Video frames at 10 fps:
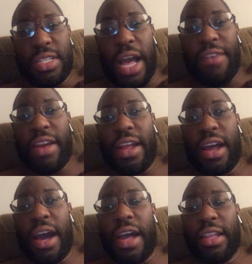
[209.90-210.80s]
is I've had a
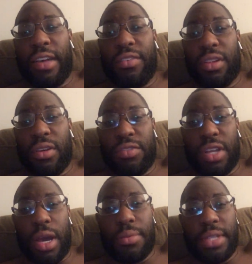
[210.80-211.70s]
high level of
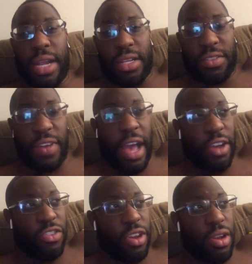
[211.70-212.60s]
job
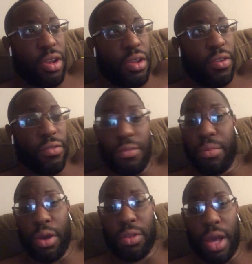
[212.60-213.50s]
satisfaction from
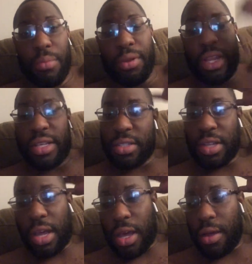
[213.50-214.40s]
both companies.
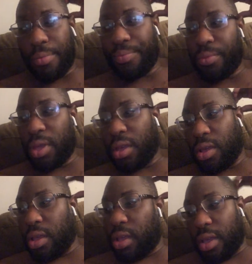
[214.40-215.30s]

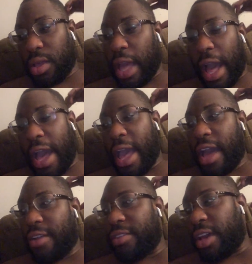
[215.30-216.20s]
I
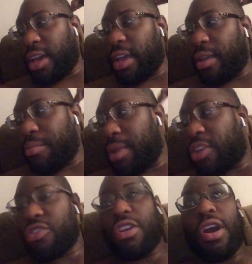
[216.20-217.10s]
have a
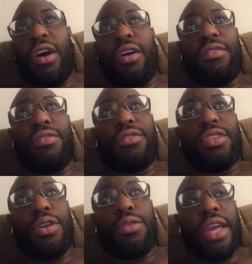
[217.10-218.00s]
mixture of
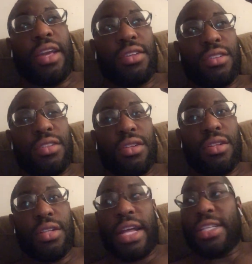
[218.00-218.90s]
two things
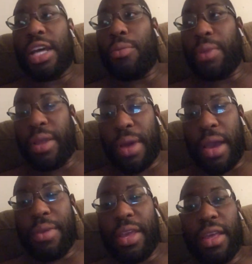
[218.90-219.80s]
that's helped me, in my
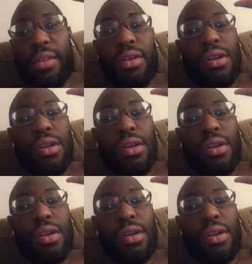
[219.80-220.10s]
opinion.